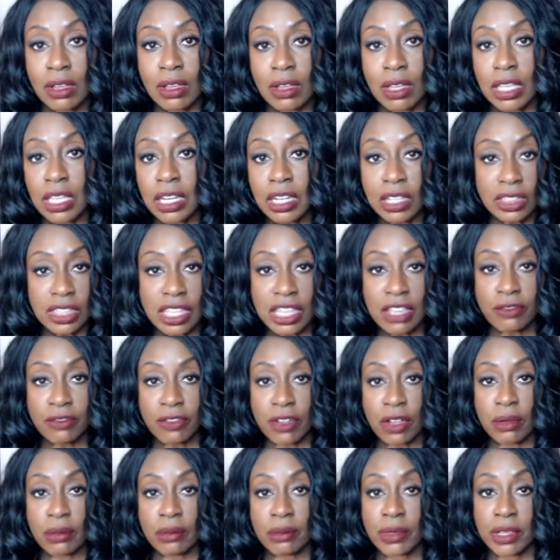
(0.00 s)
Anything
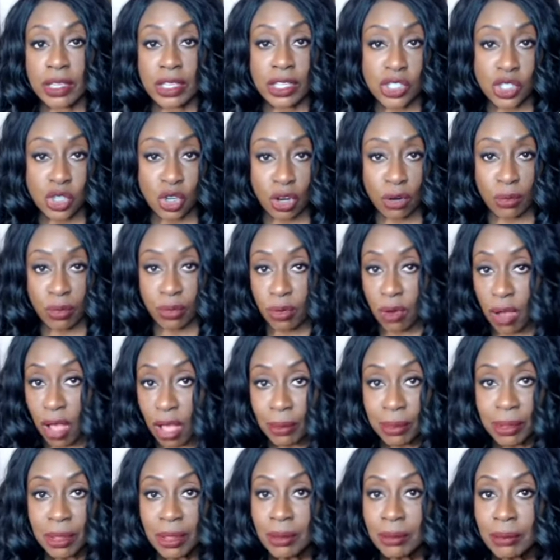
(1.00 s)
from, is there a
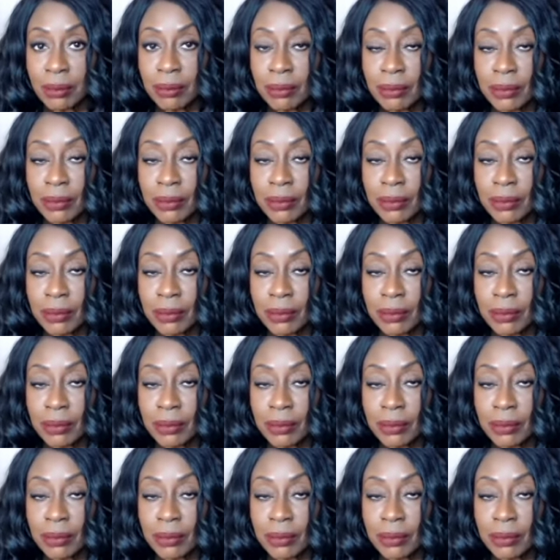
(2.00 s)
problem?